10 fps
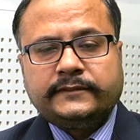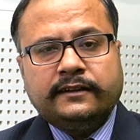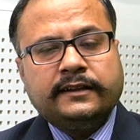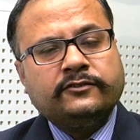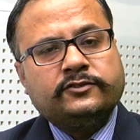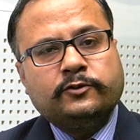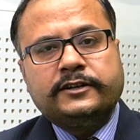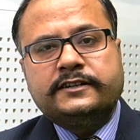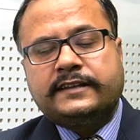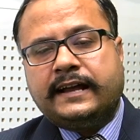Now
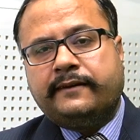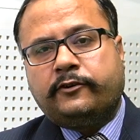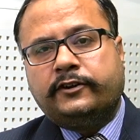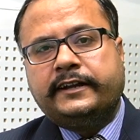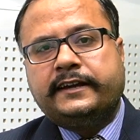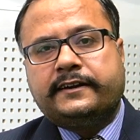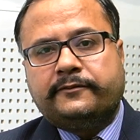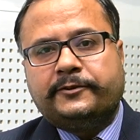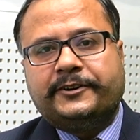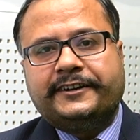students, I have already
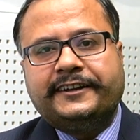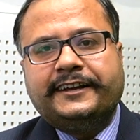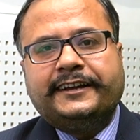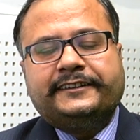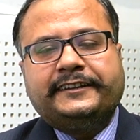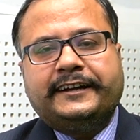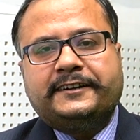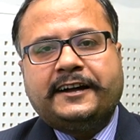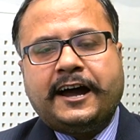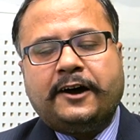covered
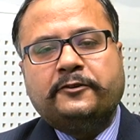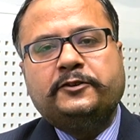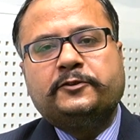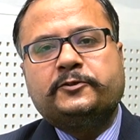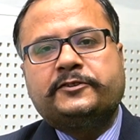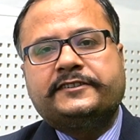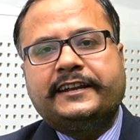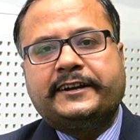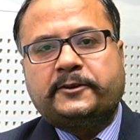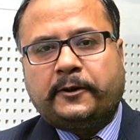that how you should
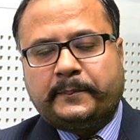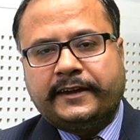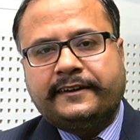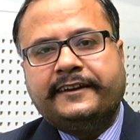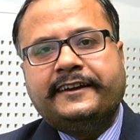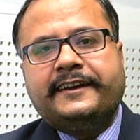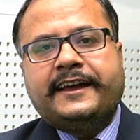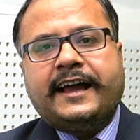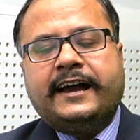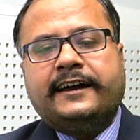select topic,
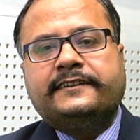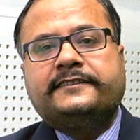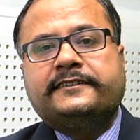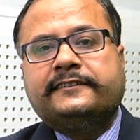and